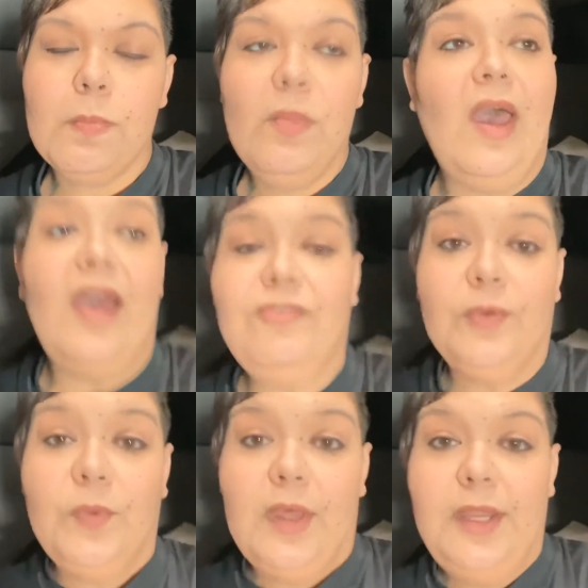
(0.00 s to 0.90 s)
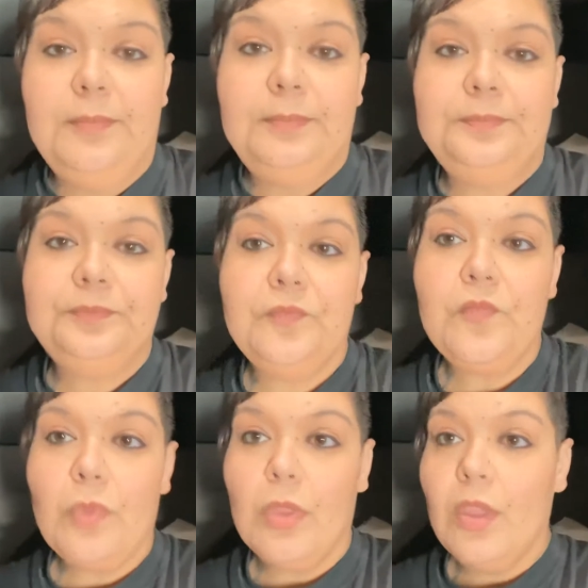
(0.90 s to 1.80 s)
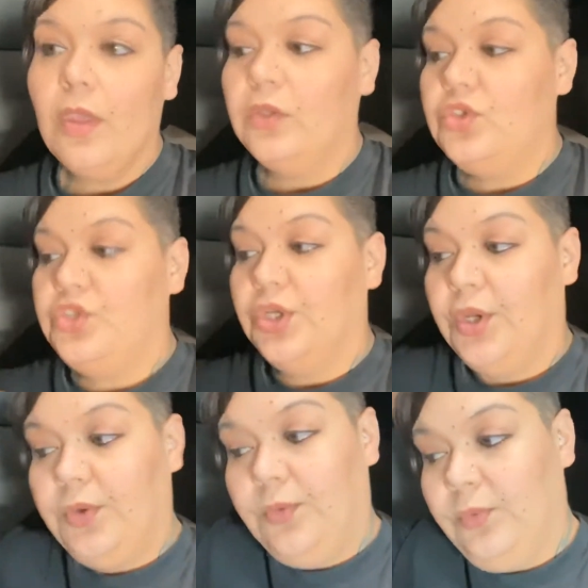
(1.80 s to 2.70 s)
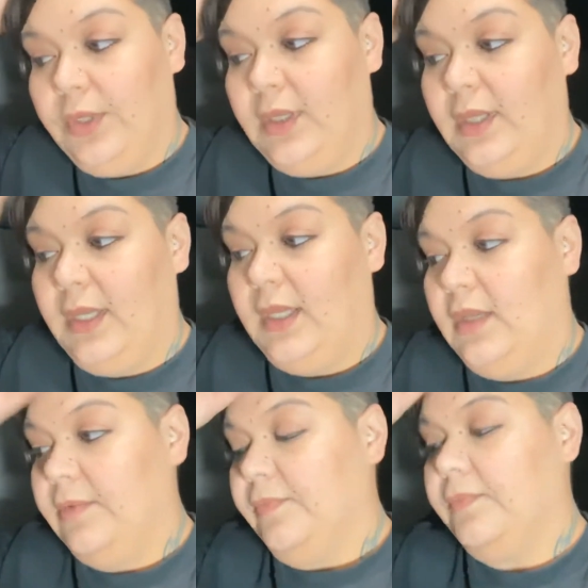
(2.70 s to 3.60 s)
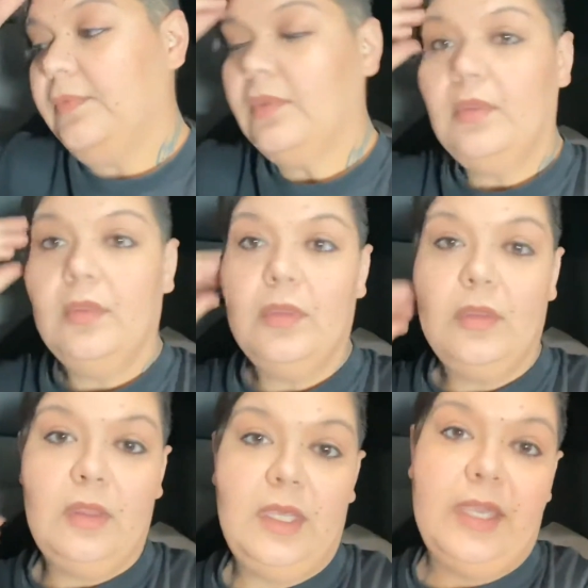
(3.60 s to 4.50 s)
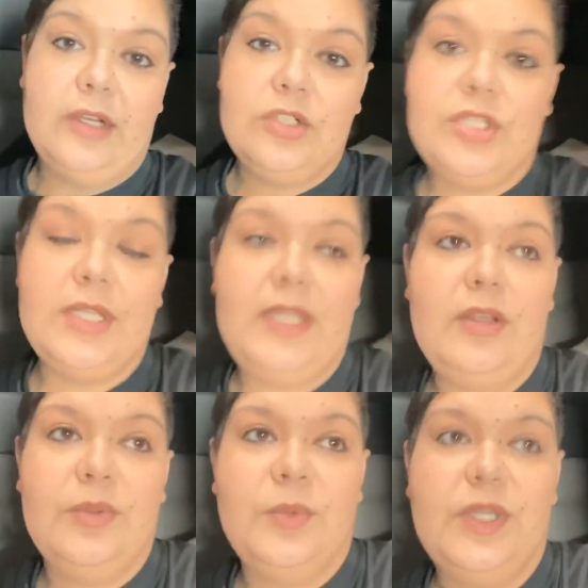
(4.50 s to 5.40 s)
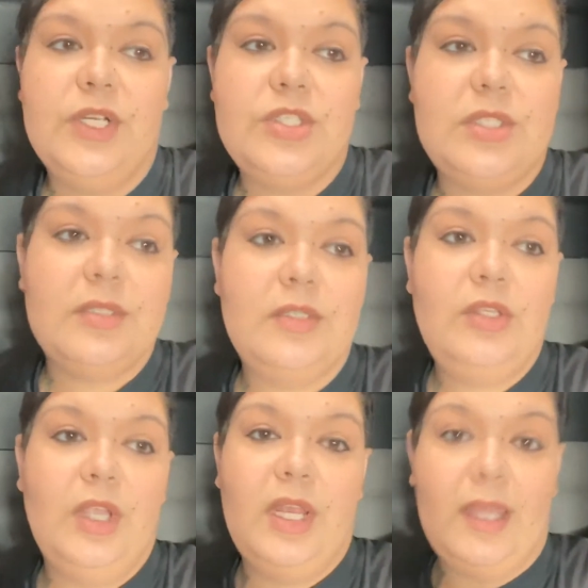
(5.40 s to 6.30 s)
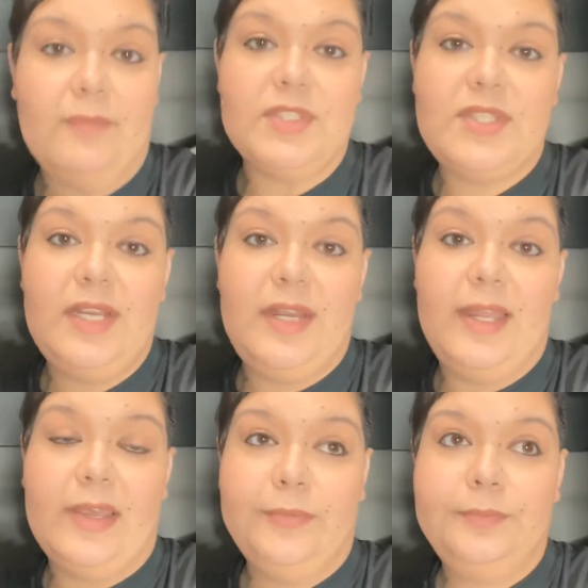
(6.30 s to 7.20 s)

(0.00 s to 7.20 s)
I, for one, don't really care to hear the words, you're gonna have to sit it out.